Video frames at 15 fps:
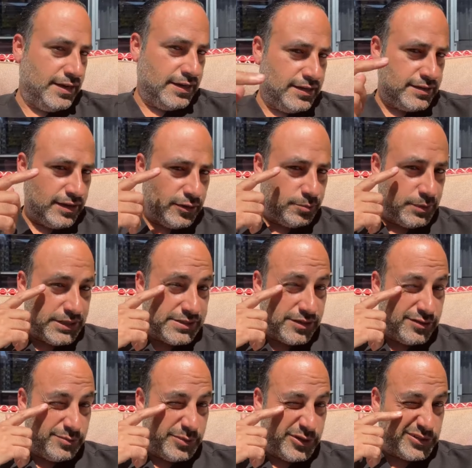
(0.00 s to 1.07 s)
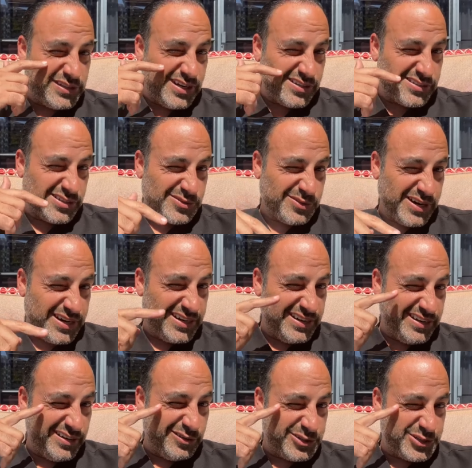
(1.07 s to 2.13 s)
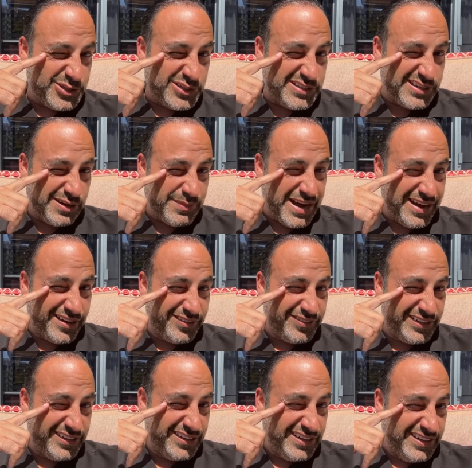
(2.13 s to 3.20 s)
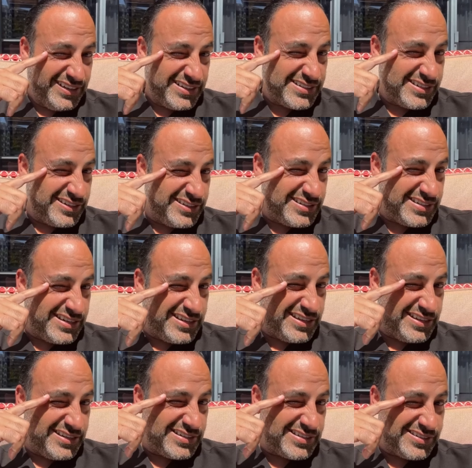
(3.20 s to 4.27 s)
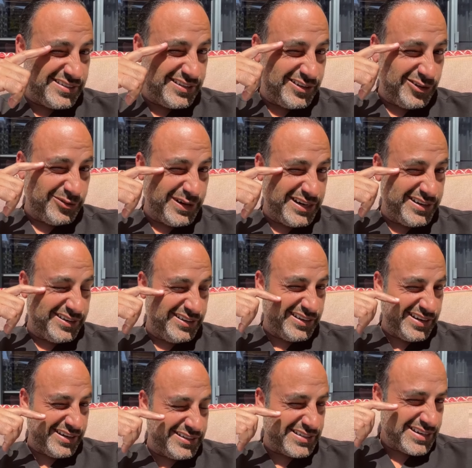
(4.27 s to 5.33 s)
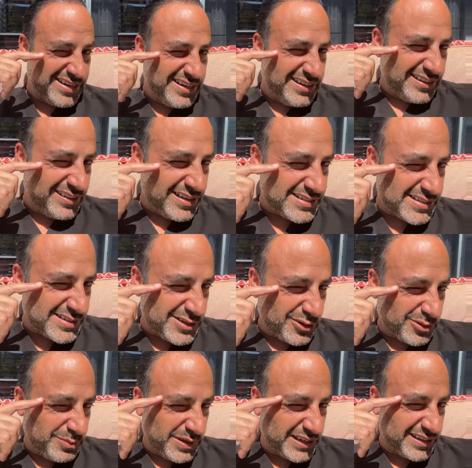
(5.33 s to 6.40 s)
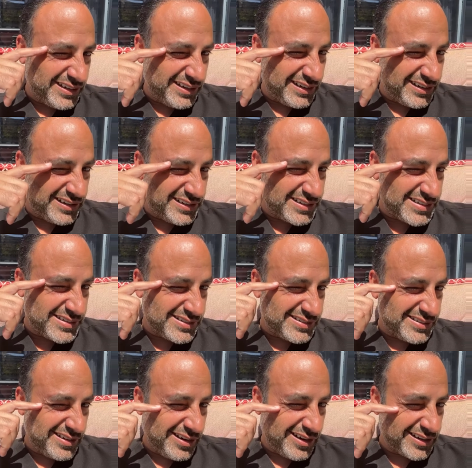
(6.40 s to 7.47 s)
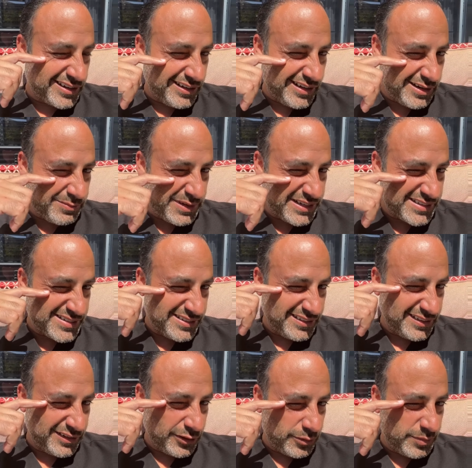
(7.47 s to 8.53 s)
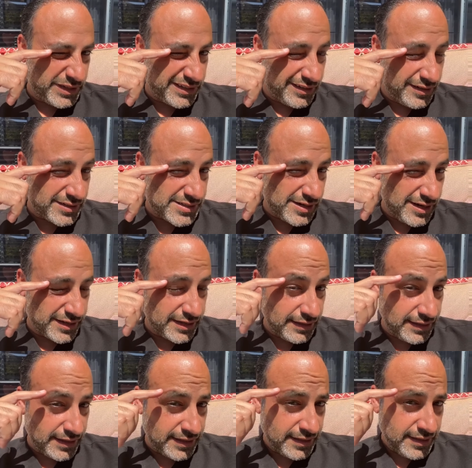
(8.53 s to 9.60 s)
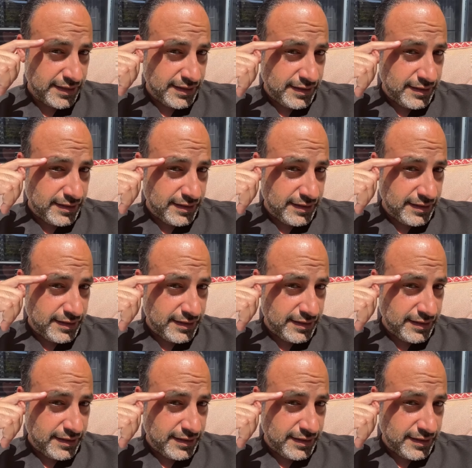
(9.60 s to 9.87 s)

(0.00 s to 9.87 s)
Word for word: The other place I do Botox is right here, which you can see I'm out of it. So you see these little radial lines. This is the orbicularis oculi muscle, and the orbicularis oculi